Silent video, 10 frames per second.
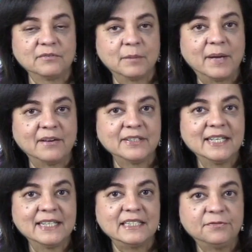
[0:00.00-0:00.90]
of about
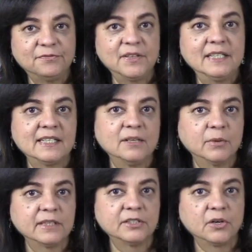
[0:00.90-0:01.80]
defeating
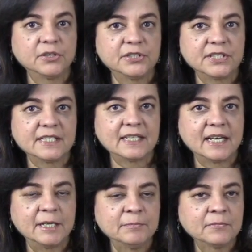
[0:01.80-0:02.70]
what the doctors
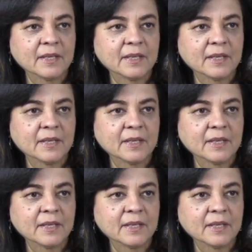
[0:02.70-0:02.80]
say.